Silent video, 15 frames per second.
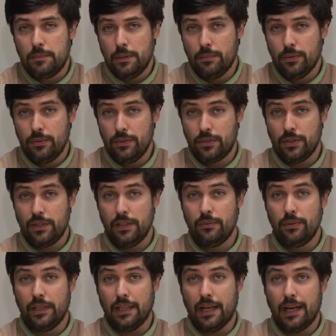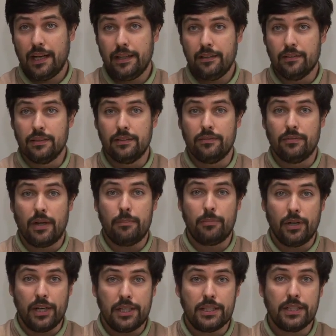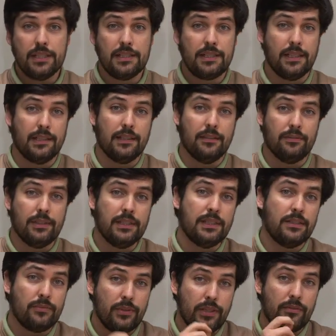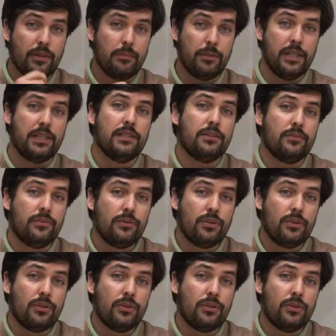people usually rely on vibrations and, for instance, read vibrations.